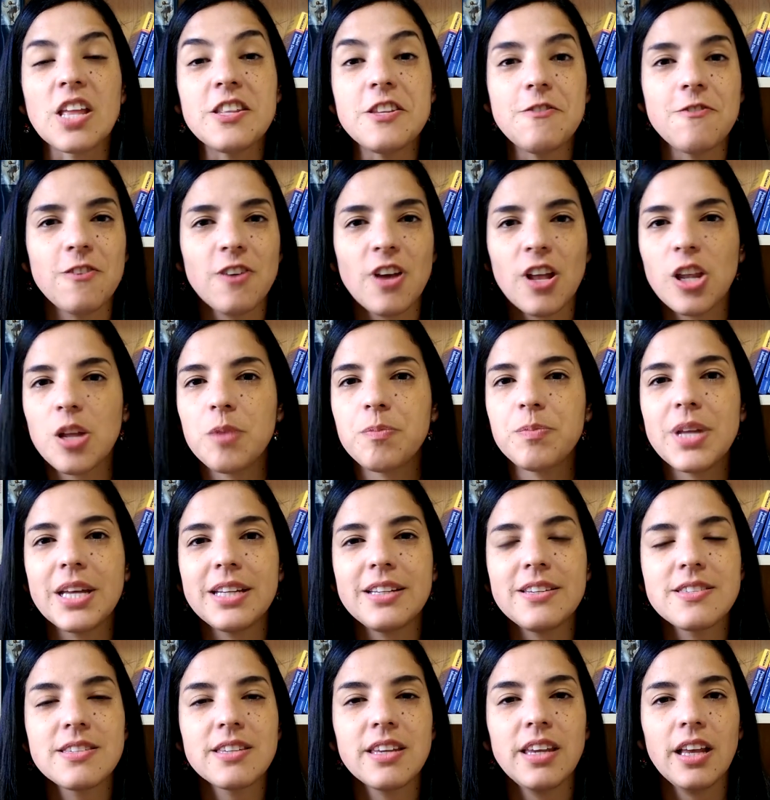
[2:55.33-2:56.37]
develop
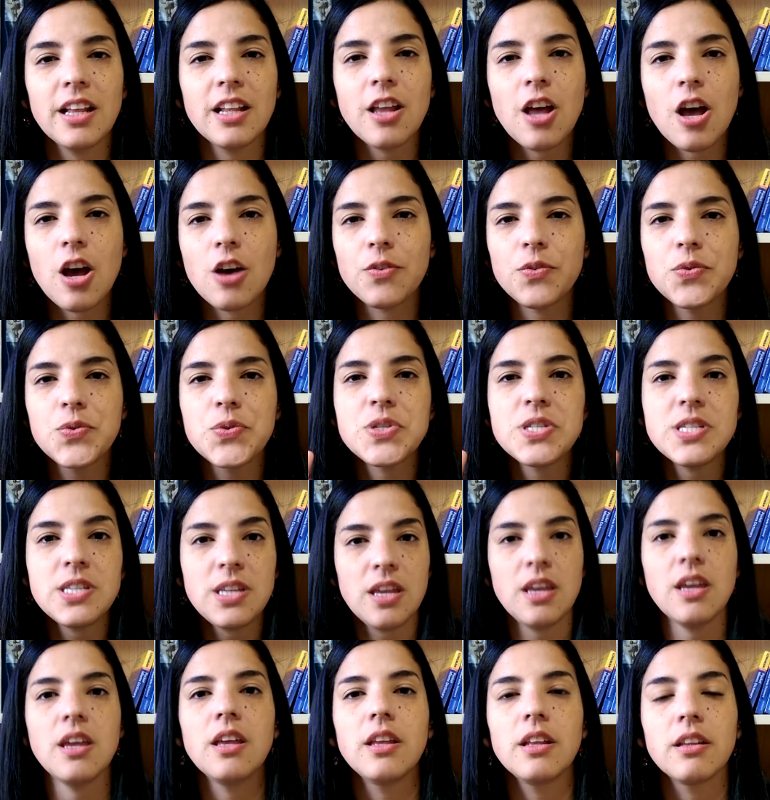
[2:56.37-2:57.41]
that skill of
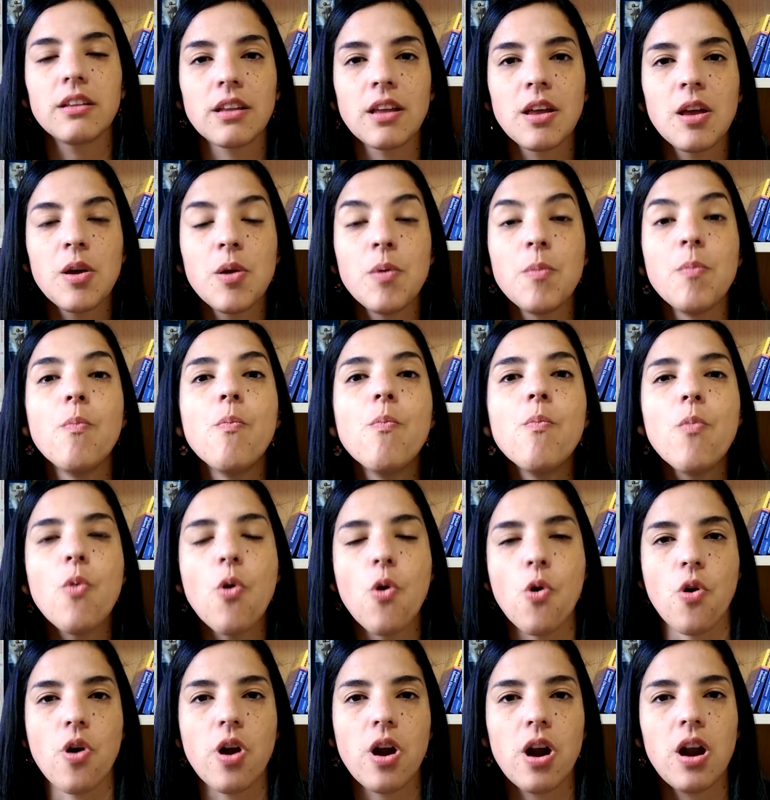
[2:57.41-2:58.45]
seeing
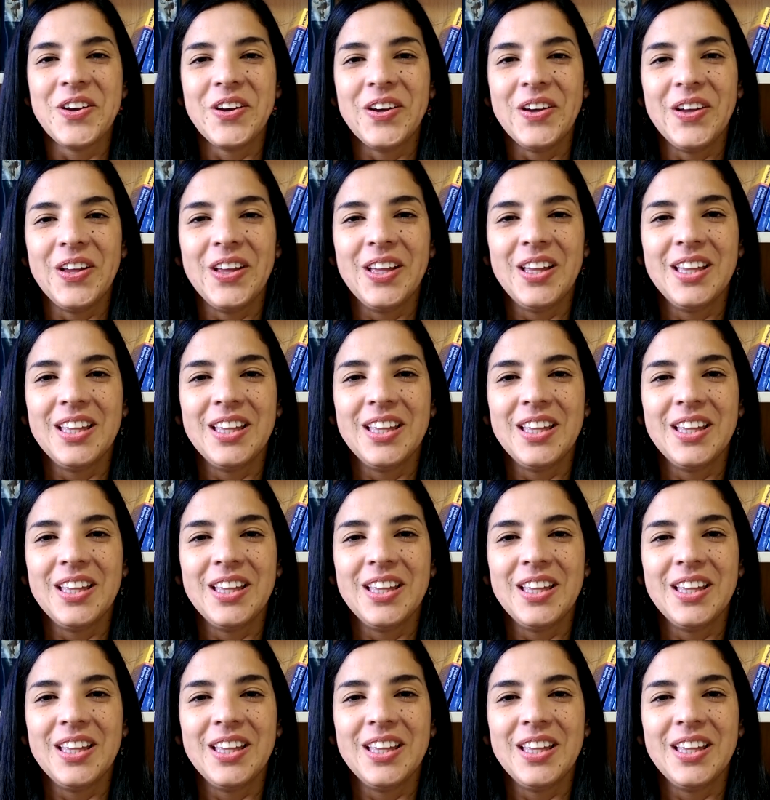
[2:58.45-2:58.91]
more.